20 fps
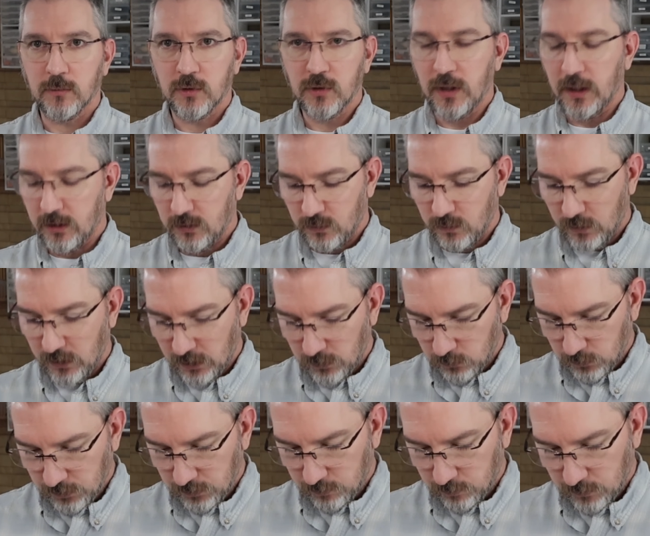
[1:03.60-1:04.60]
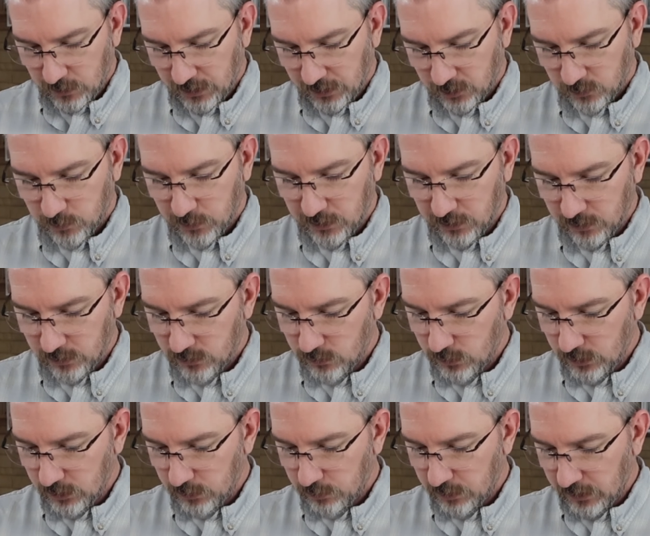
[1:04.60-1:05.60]
satisfied with my experience
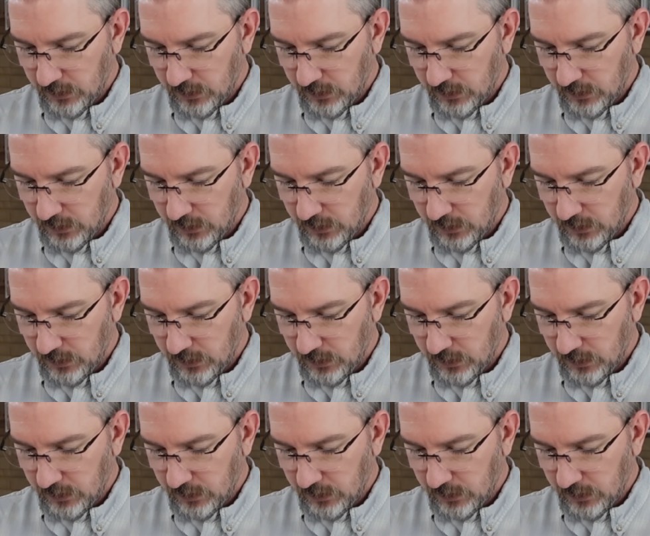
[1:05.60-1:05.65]
with it.